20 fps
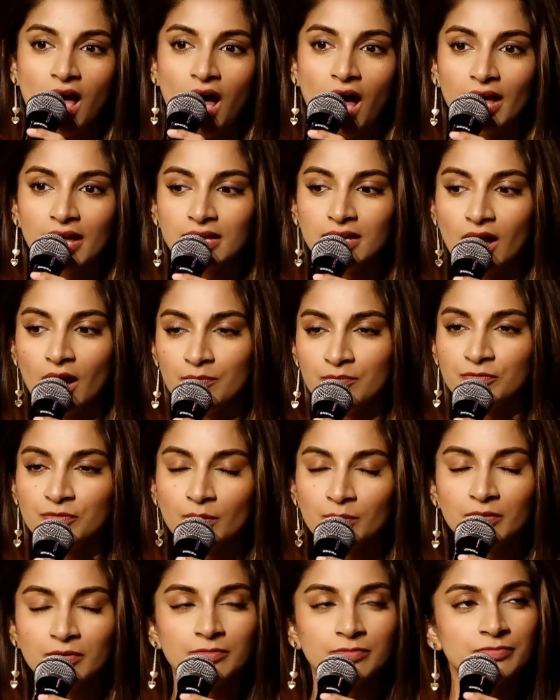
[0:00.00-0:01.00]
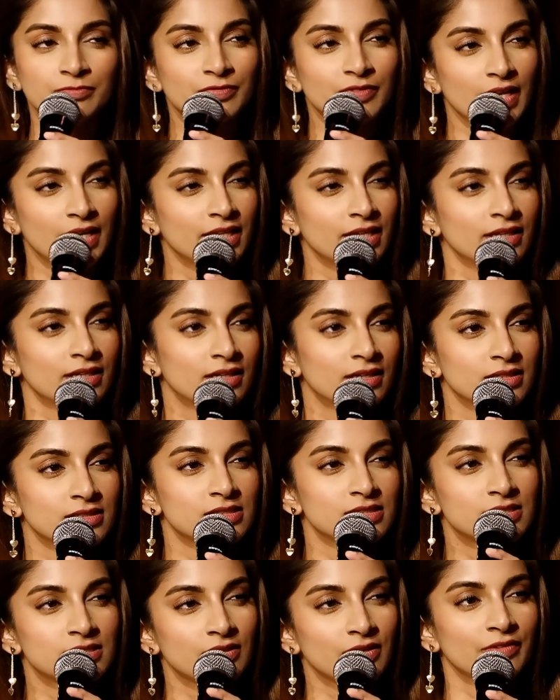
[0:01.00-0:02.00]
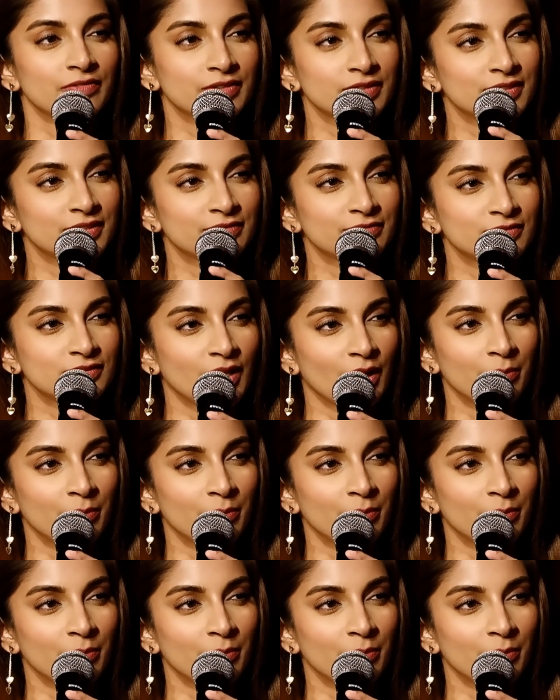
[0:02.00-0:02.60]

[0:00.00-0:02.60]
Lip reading: I come from a very conservative